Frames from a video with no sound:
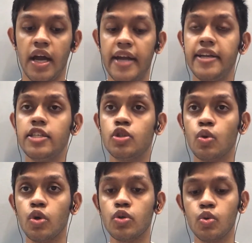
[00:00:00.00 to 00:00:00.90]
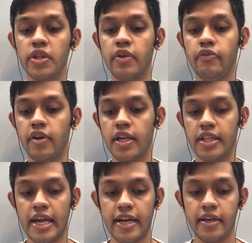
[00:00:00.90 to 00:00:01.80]
and it showed to the
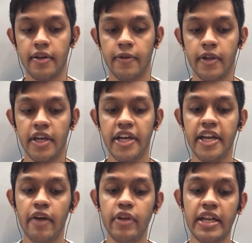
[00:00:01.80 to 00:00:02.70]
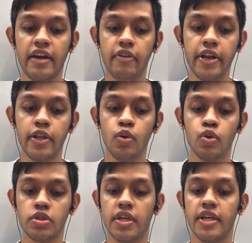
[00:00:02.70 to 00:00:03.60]
world that India will never
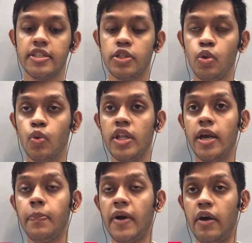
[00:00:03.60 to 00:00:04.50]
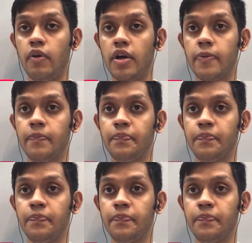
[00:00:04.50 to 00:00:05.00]
use its nuclear power